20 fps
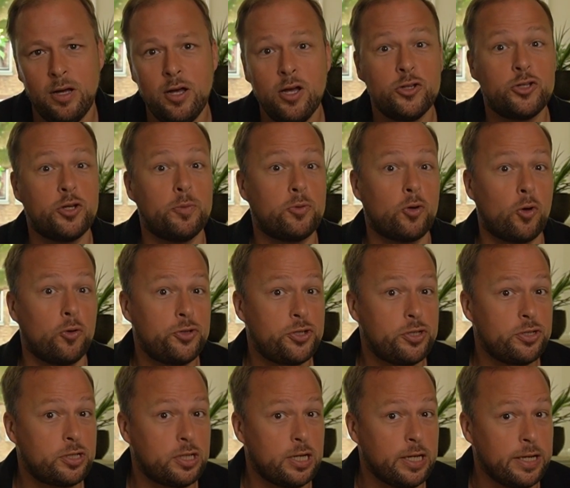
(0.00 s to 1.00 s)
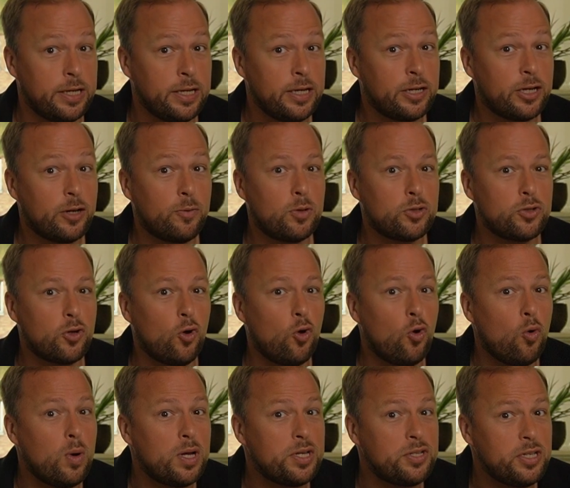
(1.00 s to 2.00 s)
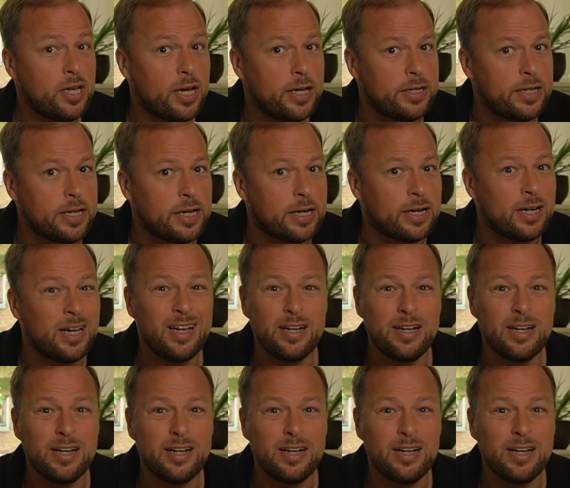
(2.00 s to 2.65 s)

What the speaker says: Subconsciously, there was always the idea